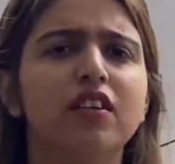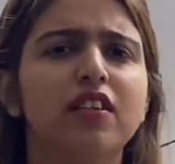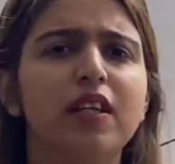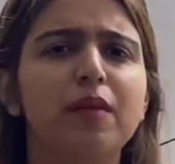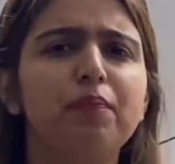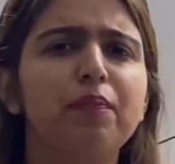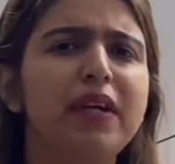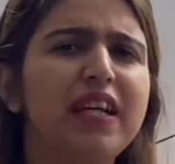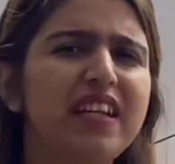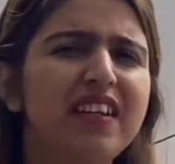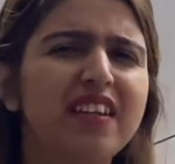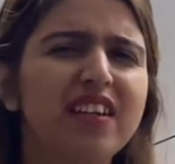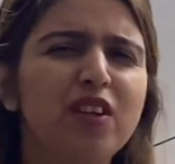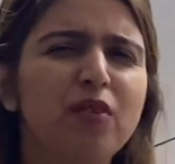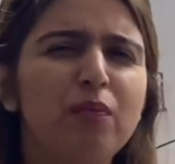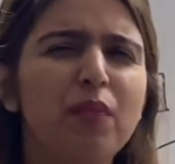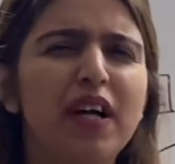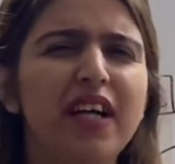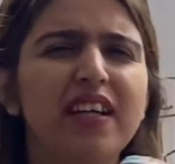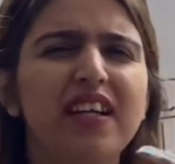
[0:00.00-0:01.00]

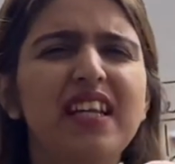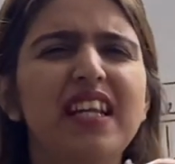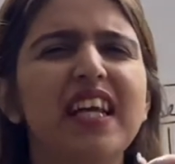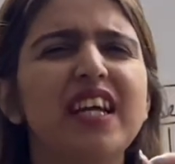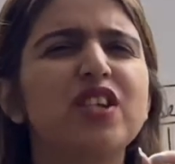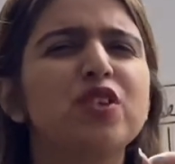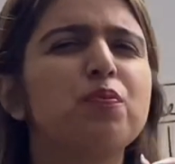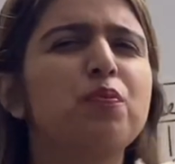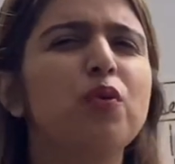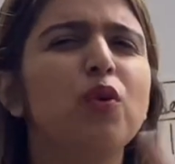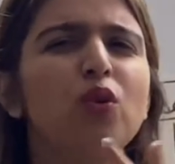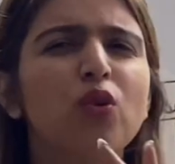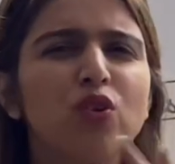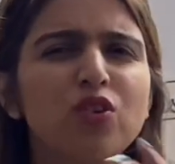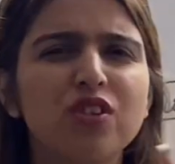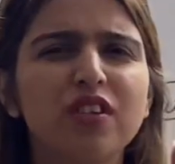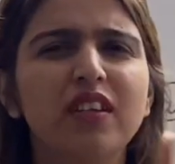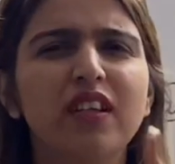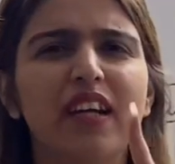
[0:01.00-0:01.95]
depicted by an explosion